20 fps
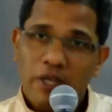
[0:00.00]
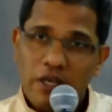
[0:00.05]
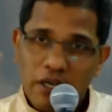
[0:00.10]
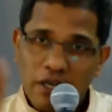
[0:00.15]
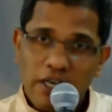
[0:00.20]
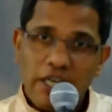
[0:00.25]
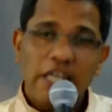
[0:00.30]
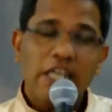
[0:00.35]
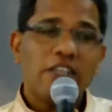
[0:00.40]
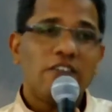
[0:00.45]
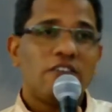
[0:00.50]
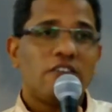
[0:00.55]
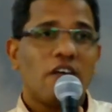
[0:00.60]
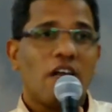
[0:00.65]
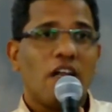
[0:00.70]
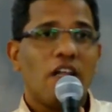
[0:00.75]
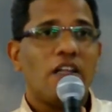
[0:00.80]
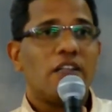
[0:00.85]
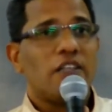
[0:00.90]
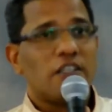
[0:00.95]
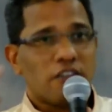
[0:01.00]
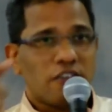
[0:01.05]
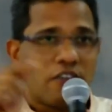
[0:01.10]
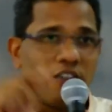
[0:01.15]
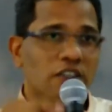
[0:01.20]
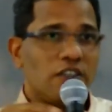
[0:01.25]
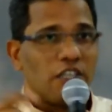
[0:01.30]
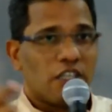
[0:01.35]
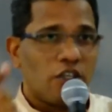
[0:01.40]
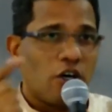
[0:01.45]
Rachel, the,
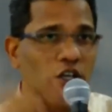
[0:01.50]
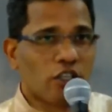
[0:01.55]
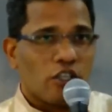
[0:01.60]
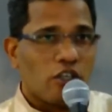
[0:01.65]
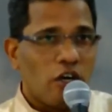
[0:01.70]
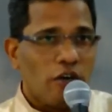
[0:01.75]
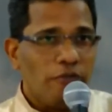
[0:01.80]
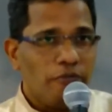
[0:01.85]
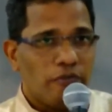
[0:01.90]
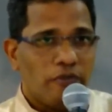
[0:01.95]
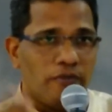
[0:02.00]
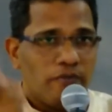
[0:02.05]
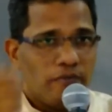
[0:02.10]
the daughter of,